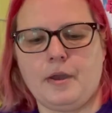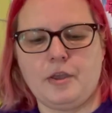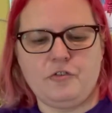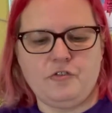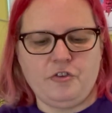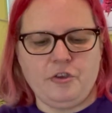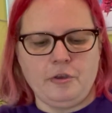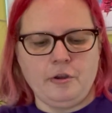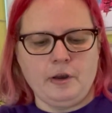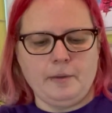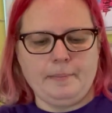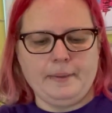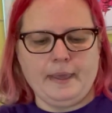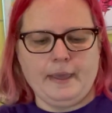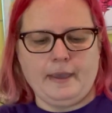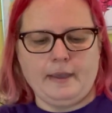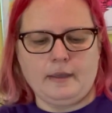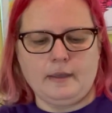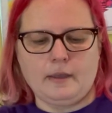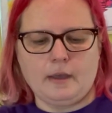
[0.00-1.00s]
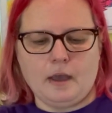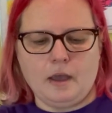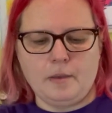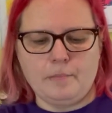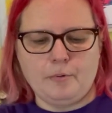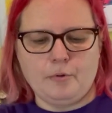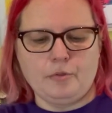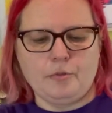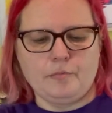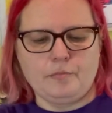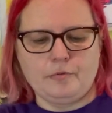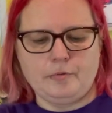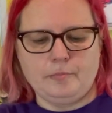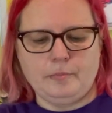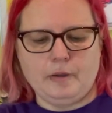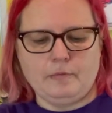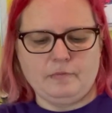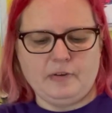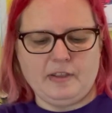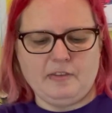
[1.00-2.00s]
Tula Pink. I bought them from
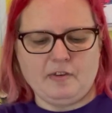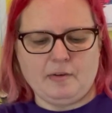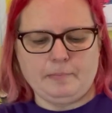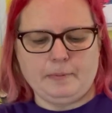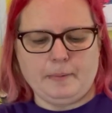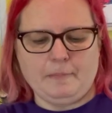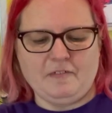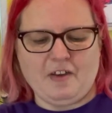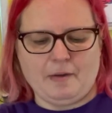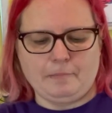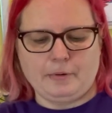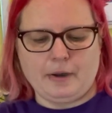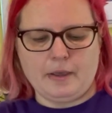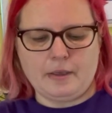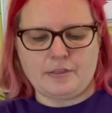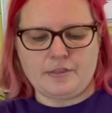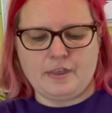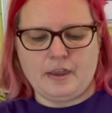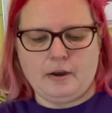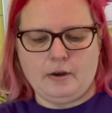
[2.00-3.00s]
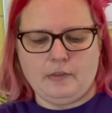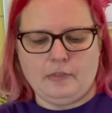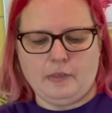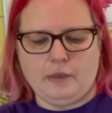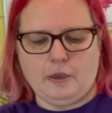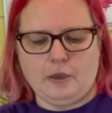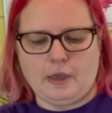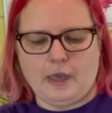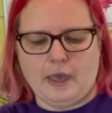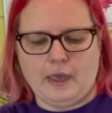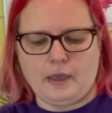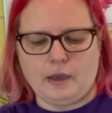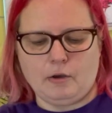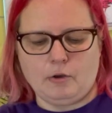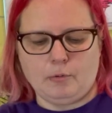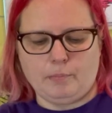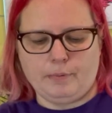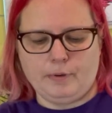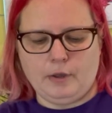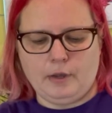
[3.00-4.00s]
Lovely Jubbly Fabrics here in the UK. I
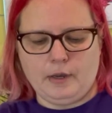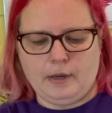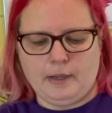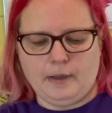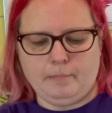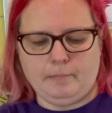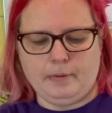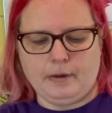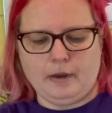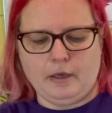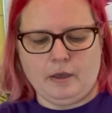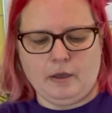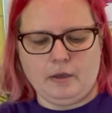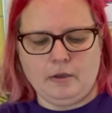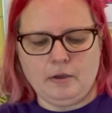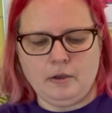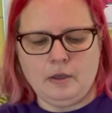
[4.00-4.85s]
will put a link below.